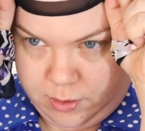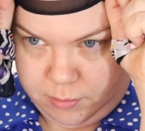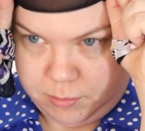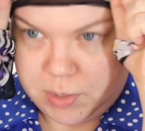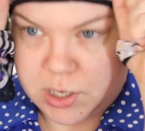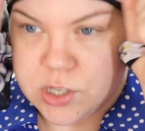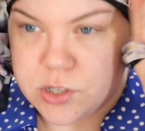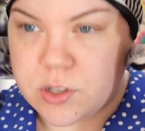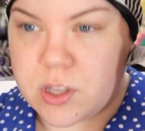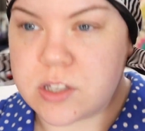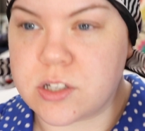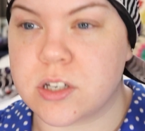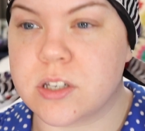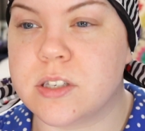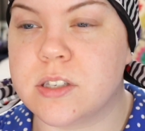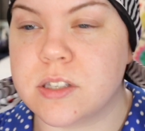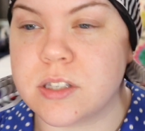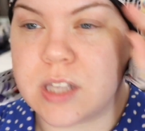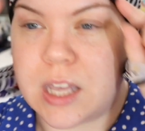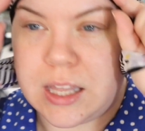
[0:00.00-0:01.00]
make sure that's
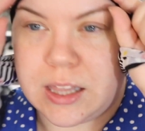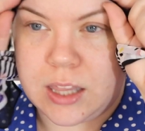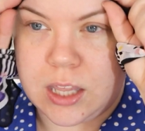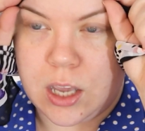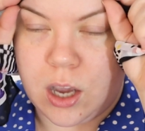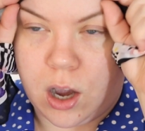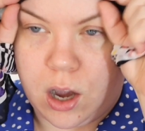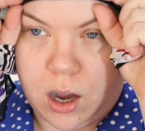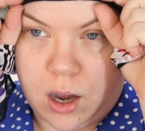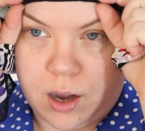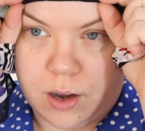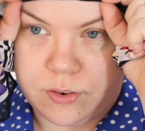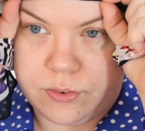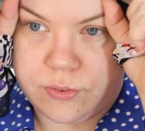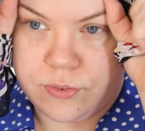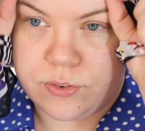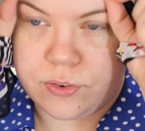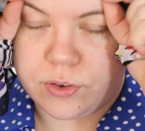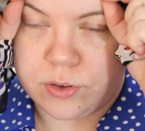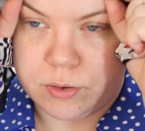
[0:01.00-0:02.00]
just slightly
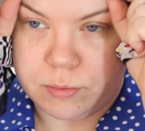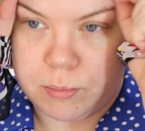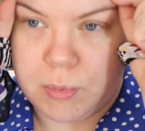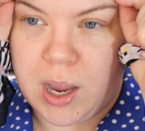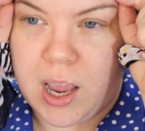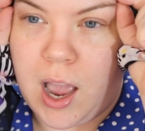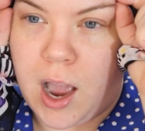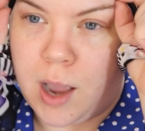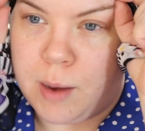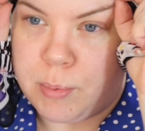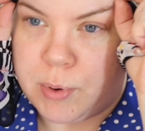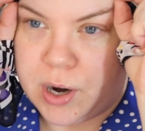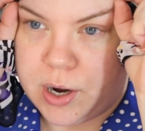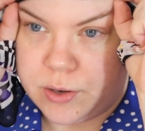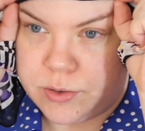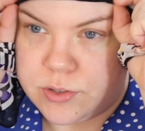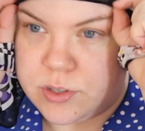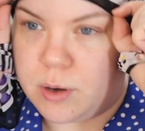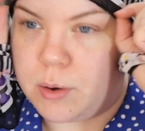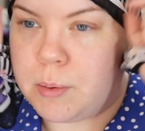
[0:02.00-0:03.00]
off my
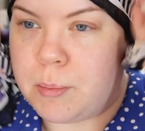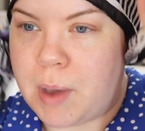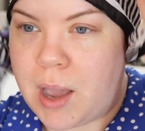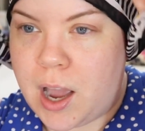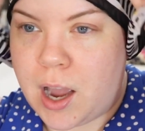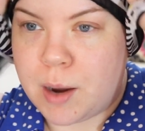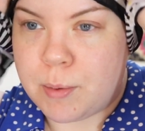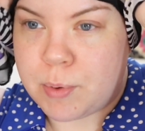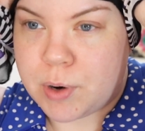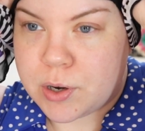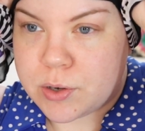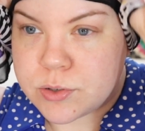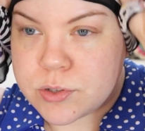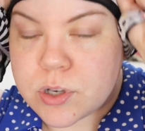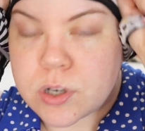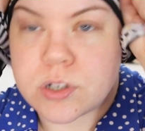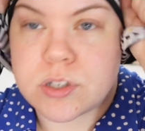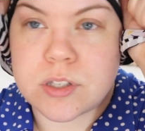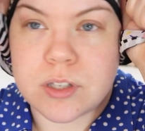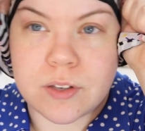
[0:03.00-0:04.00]
eyebrows that way my eyebrows
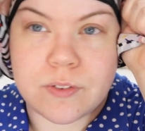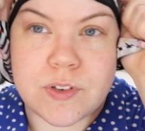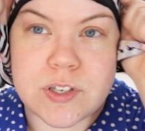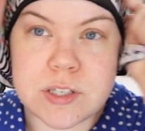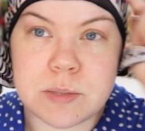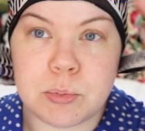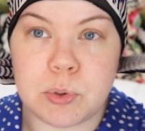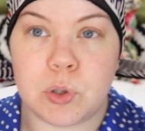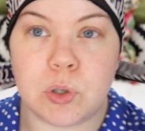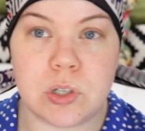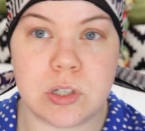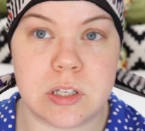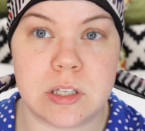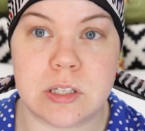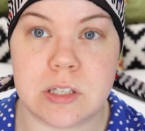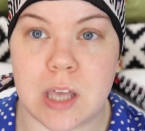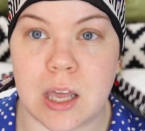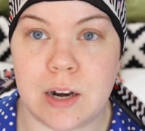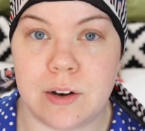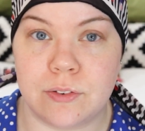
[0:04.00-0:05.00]
are still visible because
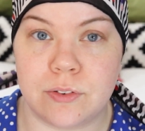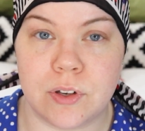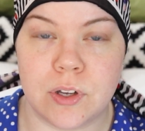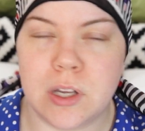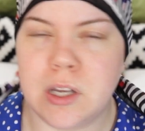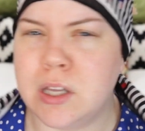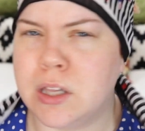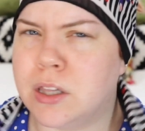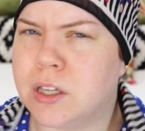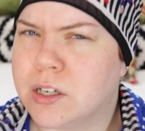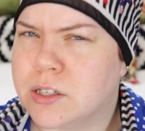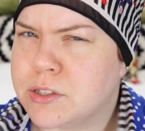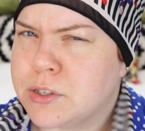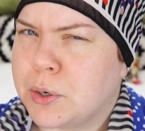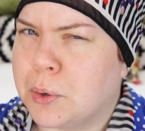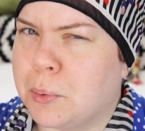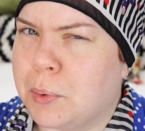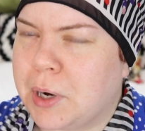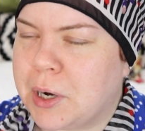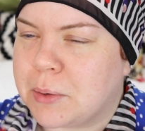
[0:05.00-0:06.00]
it's kind of looks a
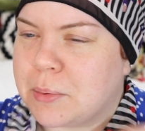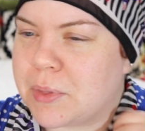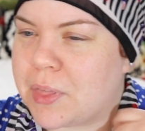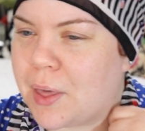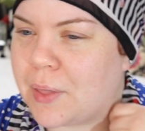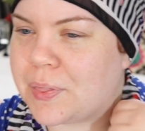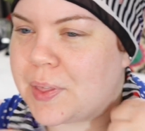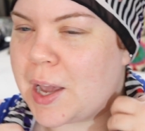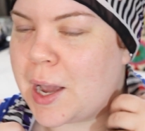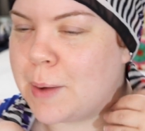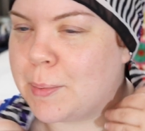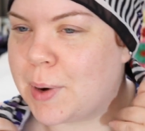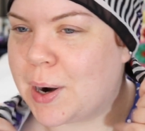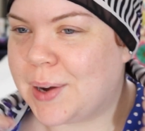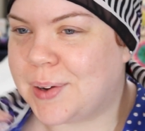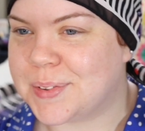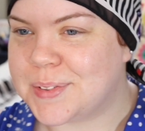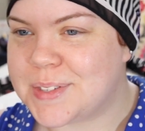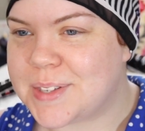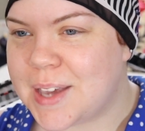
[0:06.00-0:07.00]
little weird without the
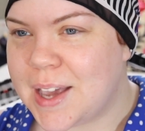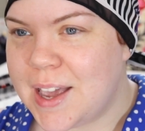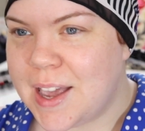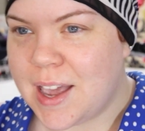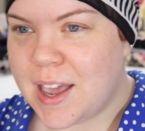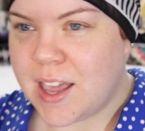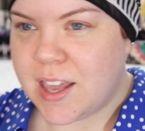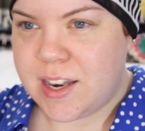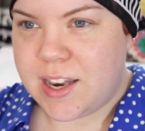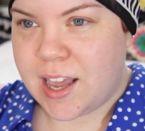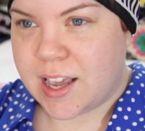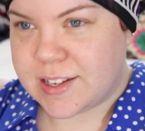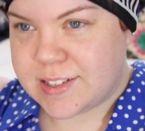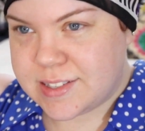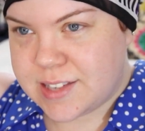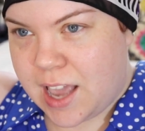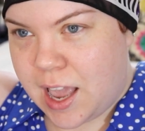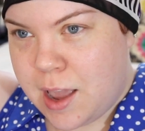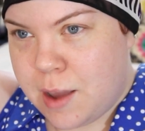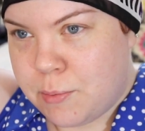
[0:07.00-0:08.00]
eyebrows
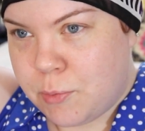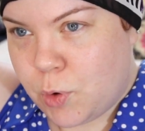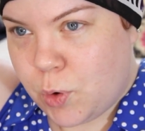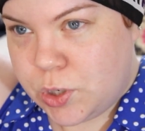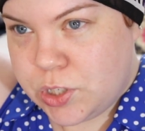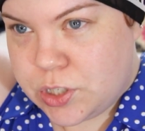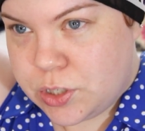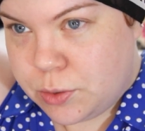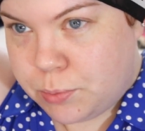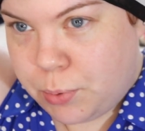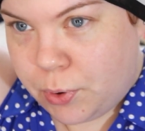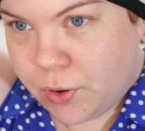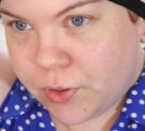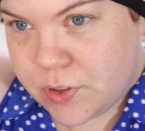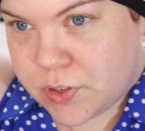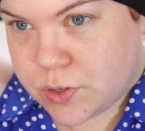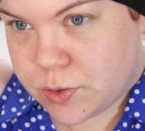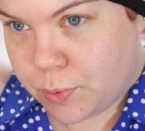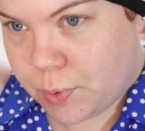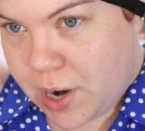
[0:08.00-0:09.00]
next I am going to pull
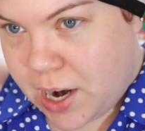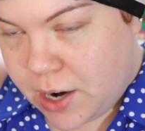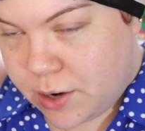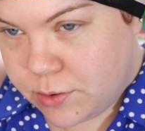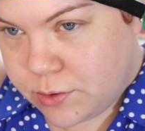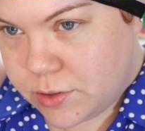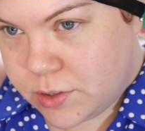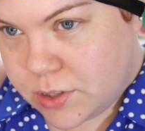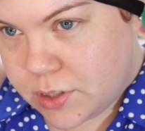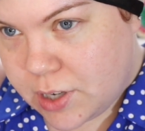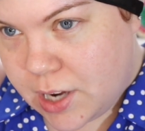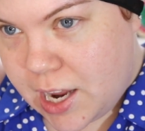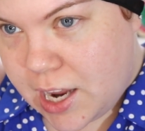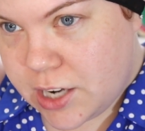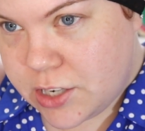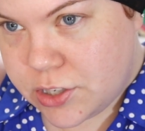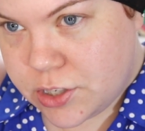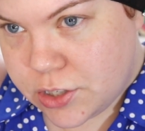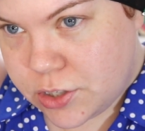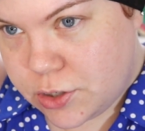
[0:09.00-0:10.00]
this around
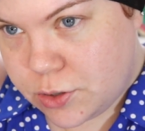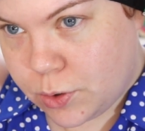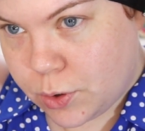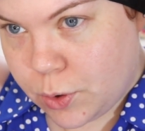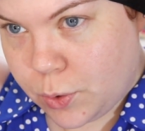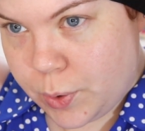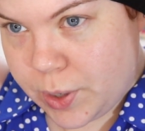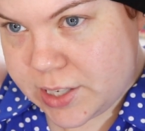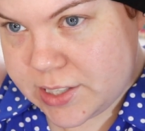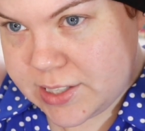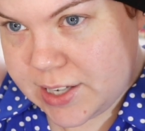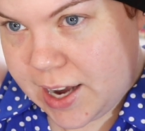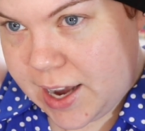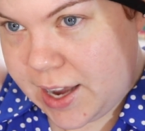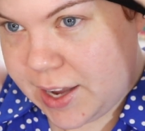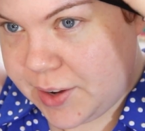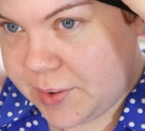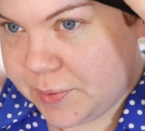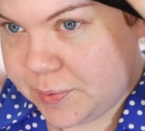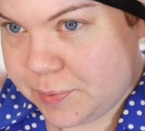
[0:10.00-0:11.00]
and just do a quick
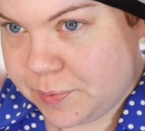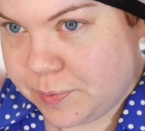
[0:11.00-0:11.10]
tie